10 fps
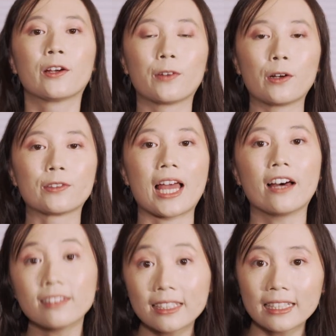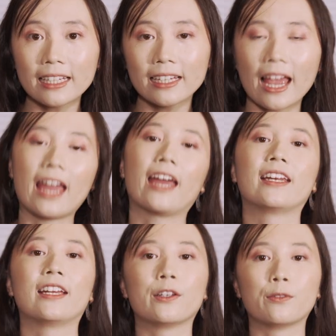grows healthily
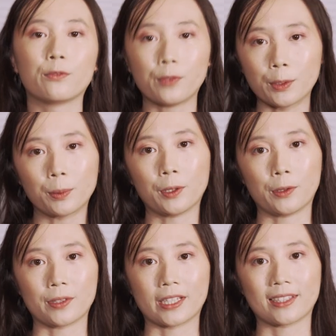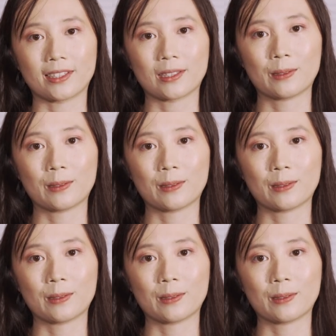and it reproduces.